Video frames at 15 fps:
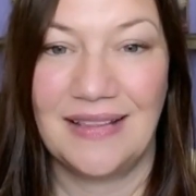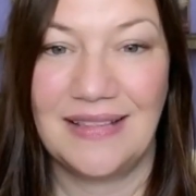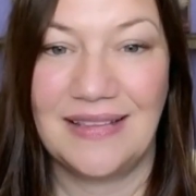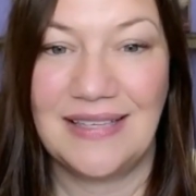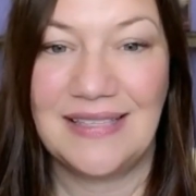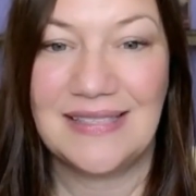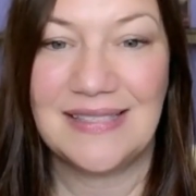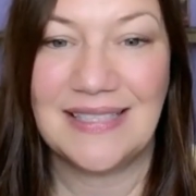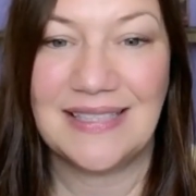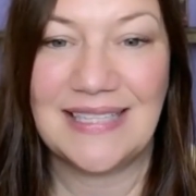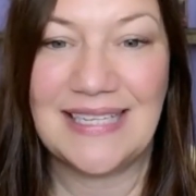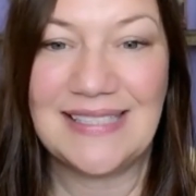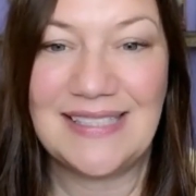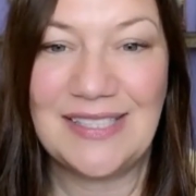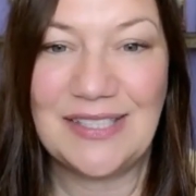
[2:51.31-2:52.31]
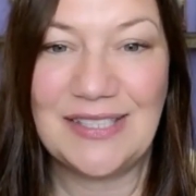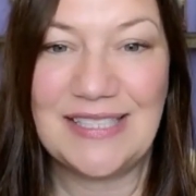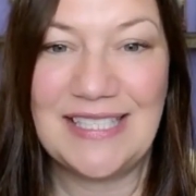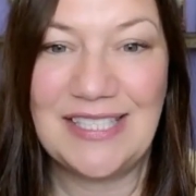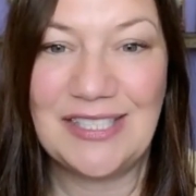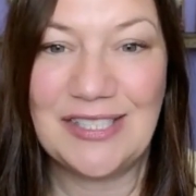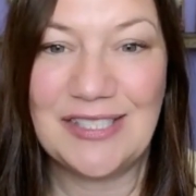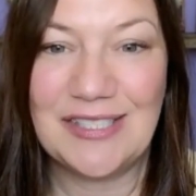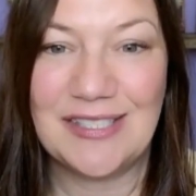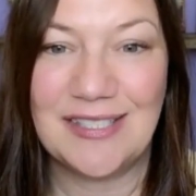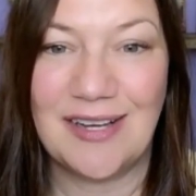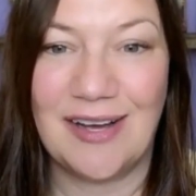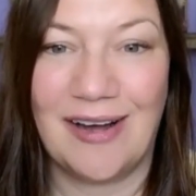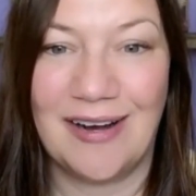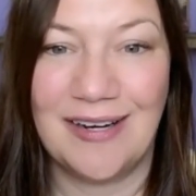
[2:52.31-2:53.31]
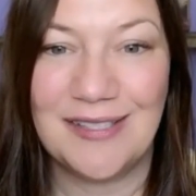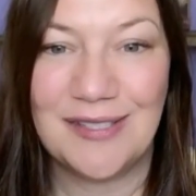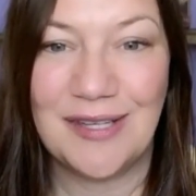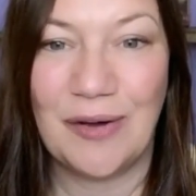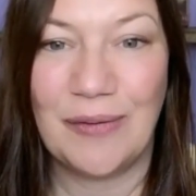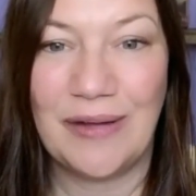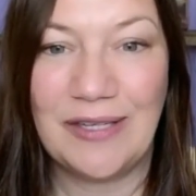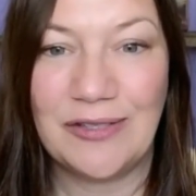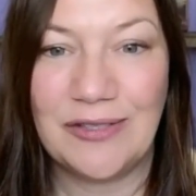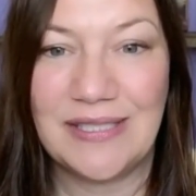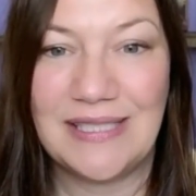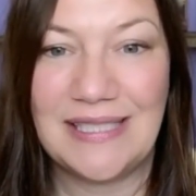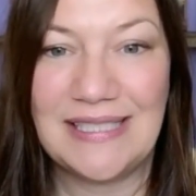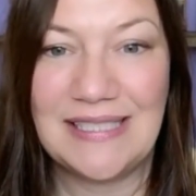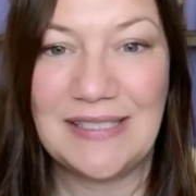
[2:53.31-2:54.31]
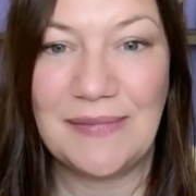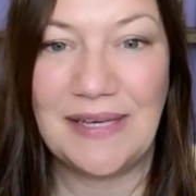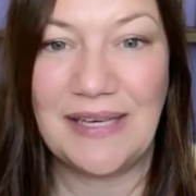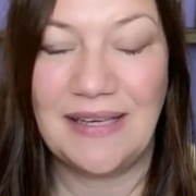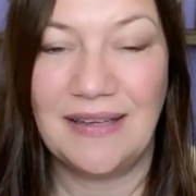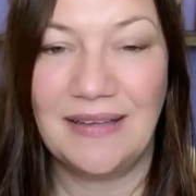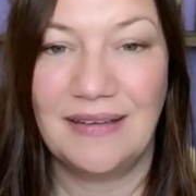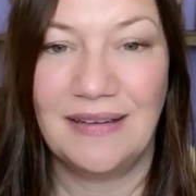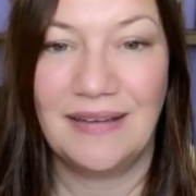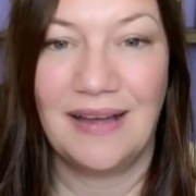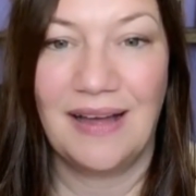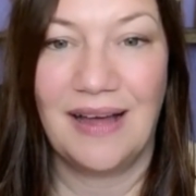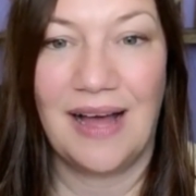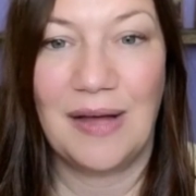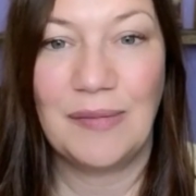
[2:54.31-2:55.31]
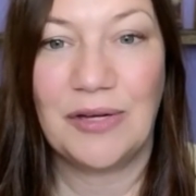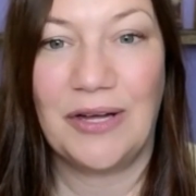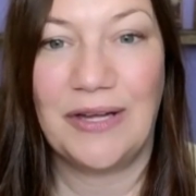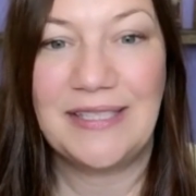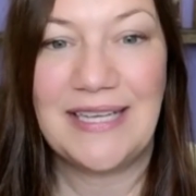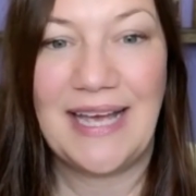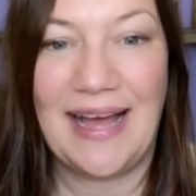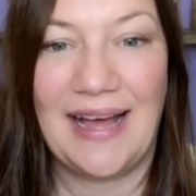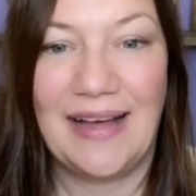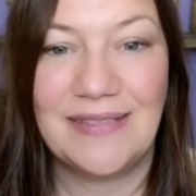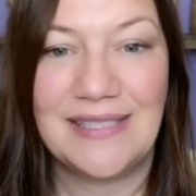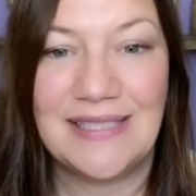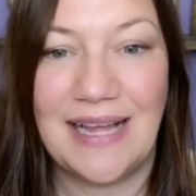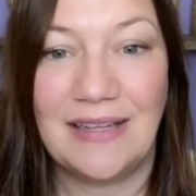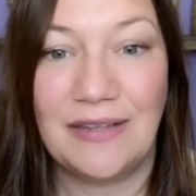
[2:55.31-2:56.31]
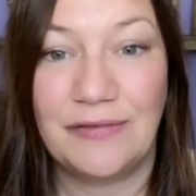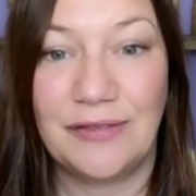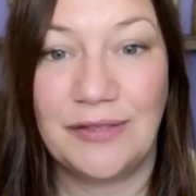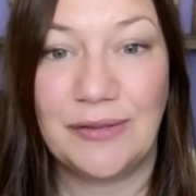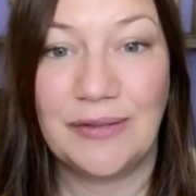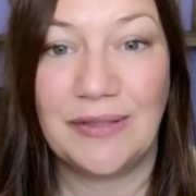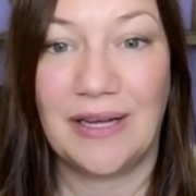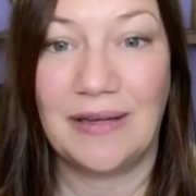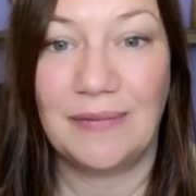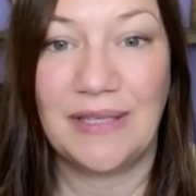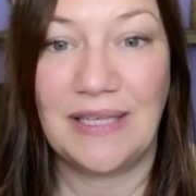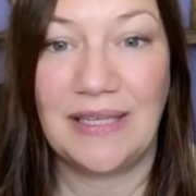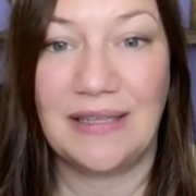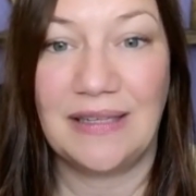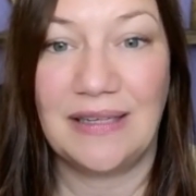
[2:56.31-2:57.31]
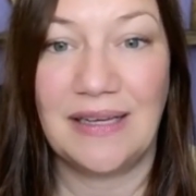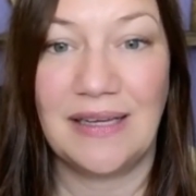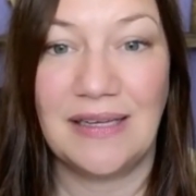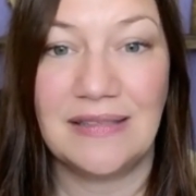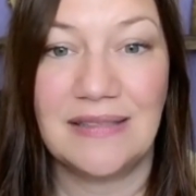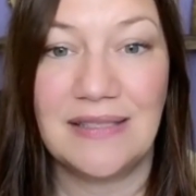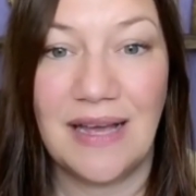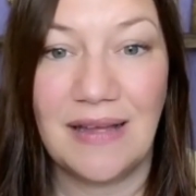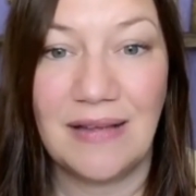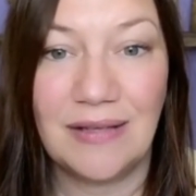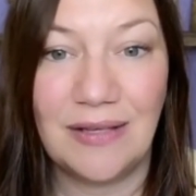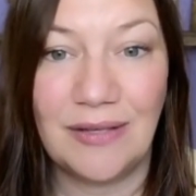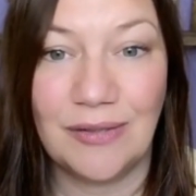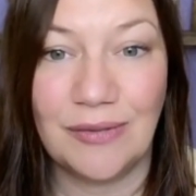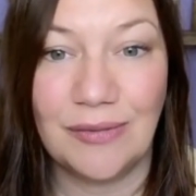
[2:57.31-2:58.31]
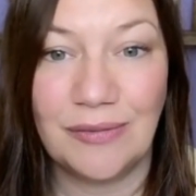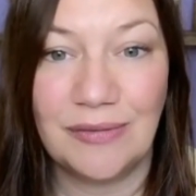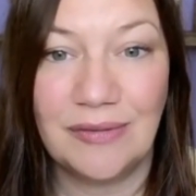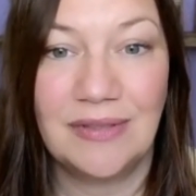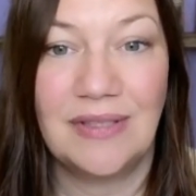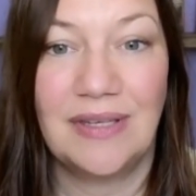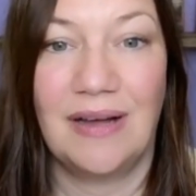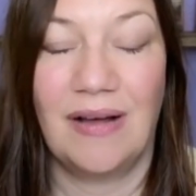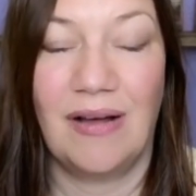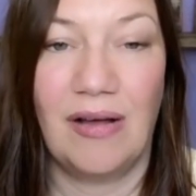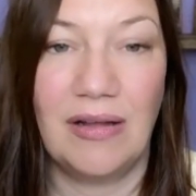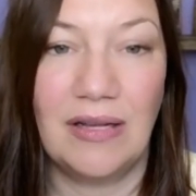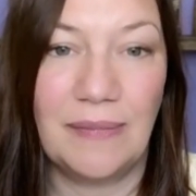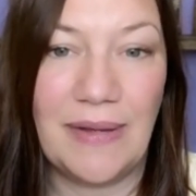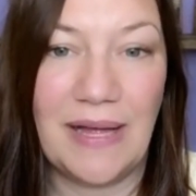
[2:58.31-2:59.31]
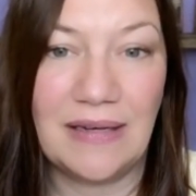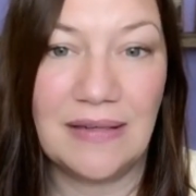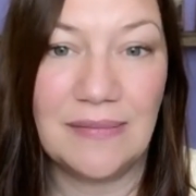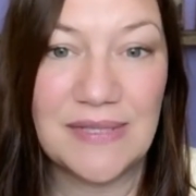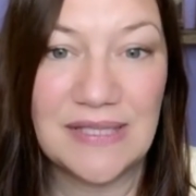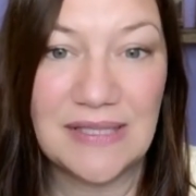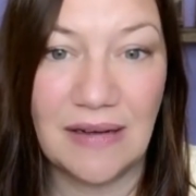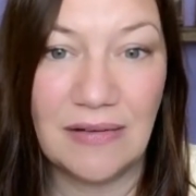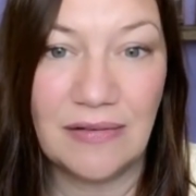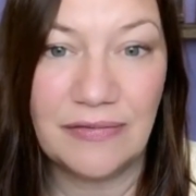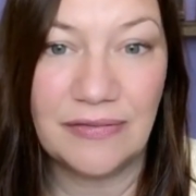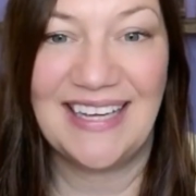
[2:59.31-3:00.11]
These celestial teachers are so interesting to me. I'm going to have Salavù come in and tell you all about himself